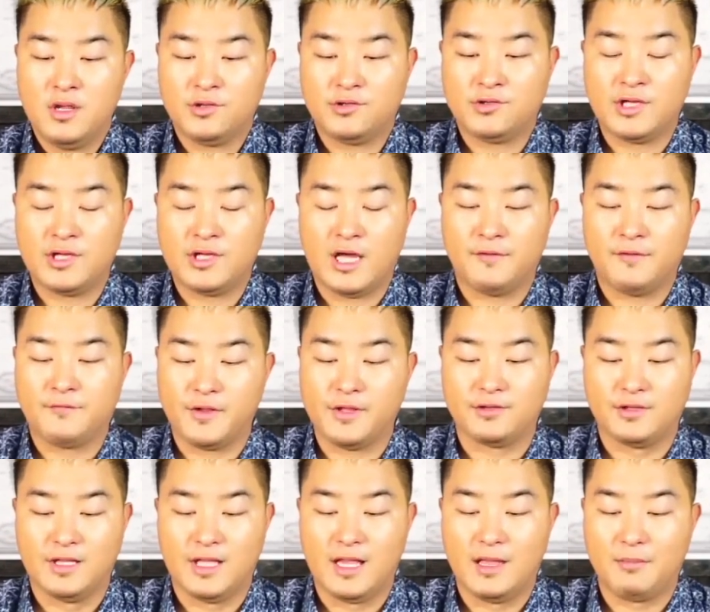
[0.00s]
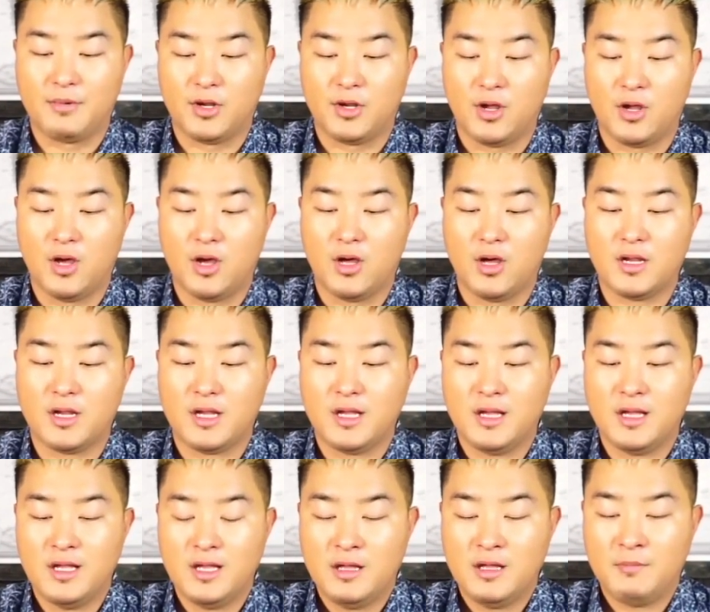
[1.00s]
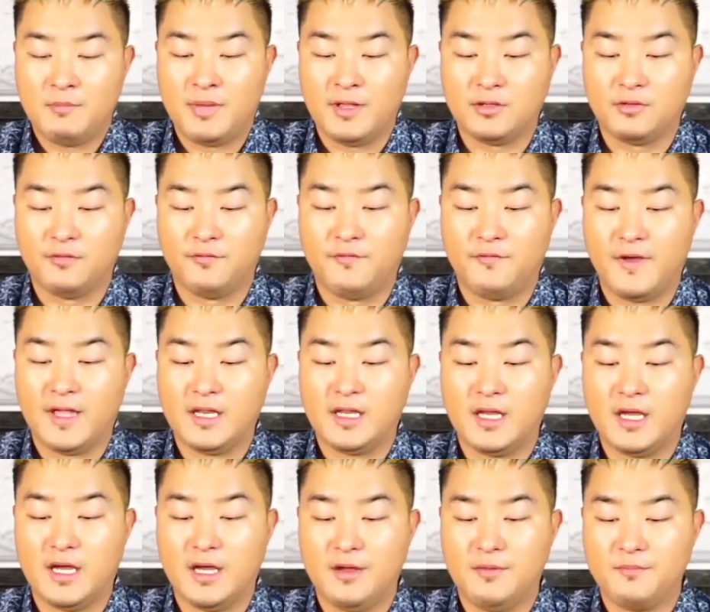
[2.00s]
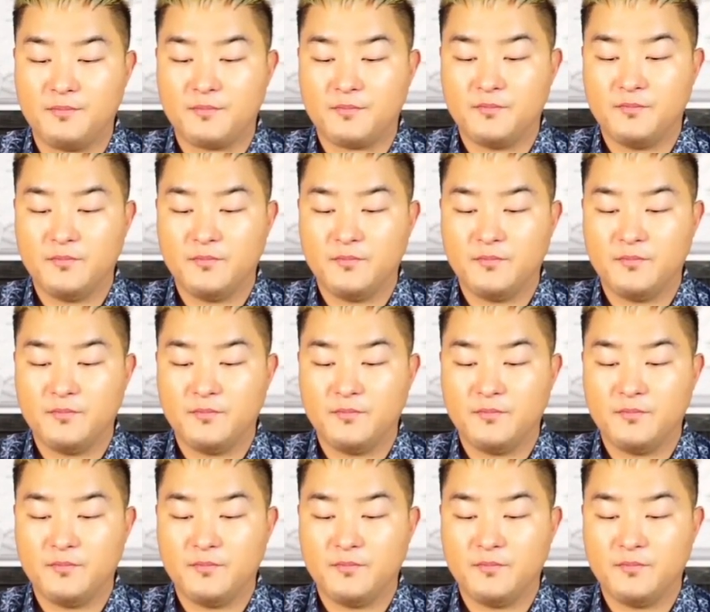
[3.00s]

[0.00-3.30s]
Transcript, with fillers: Excited for this. Lebanon, Pennsylvania.